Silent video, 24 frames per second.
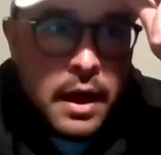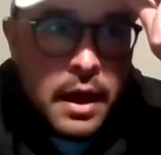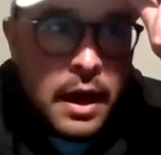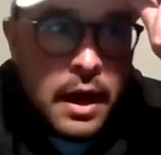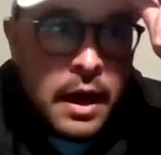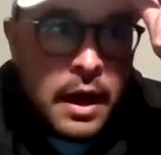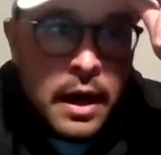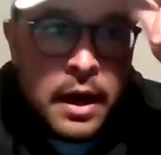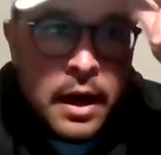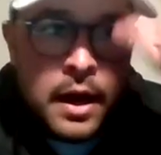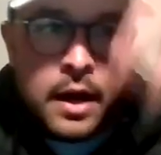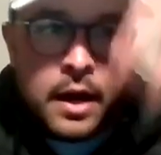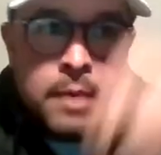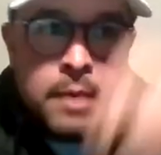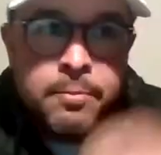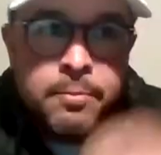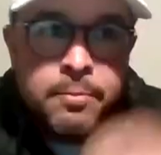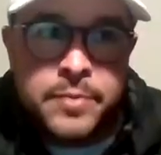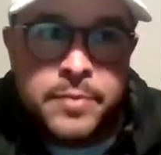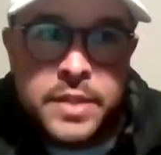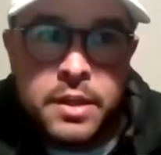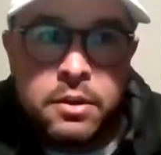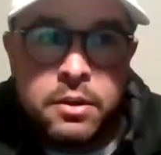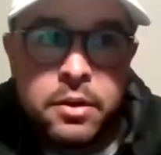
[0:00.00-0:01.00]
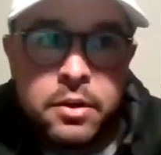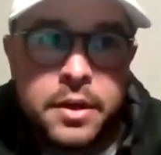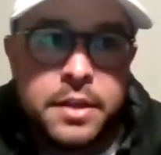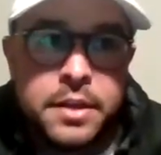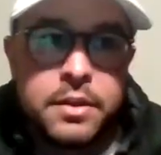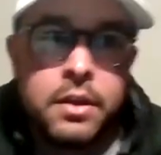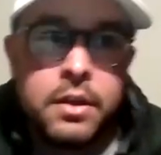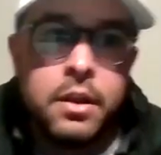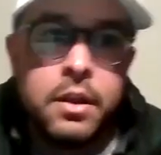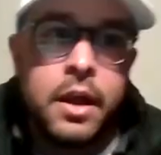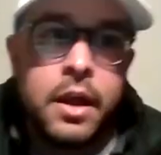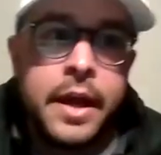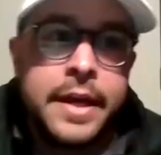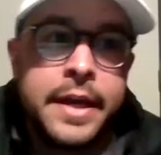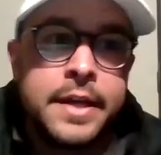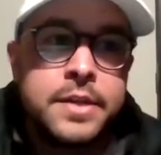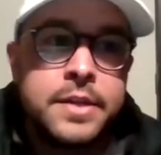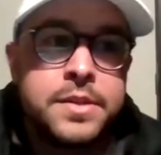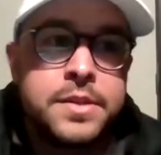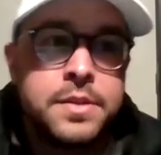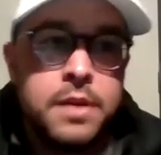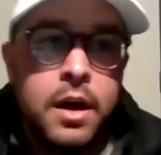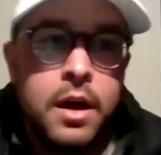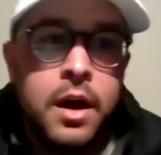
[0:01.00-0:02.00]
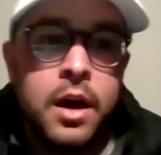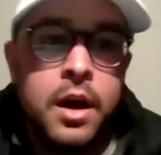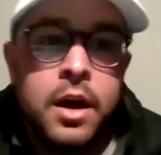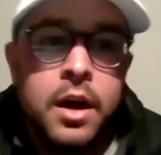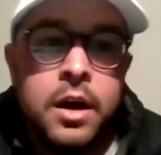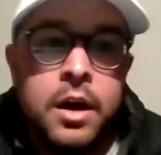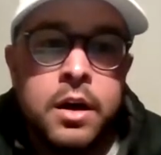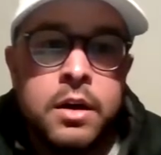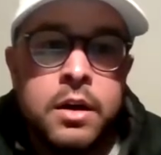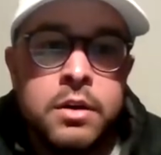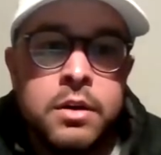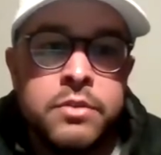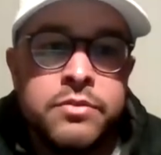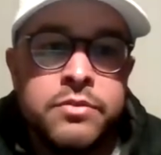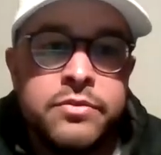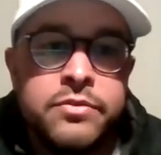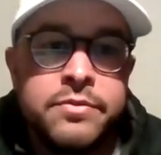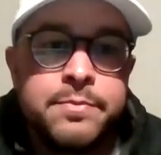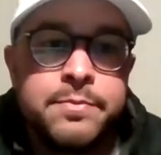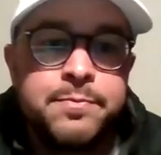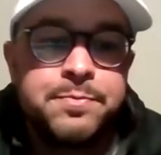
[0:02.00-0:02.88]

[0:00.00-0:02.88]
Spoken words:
And you look at the likes of,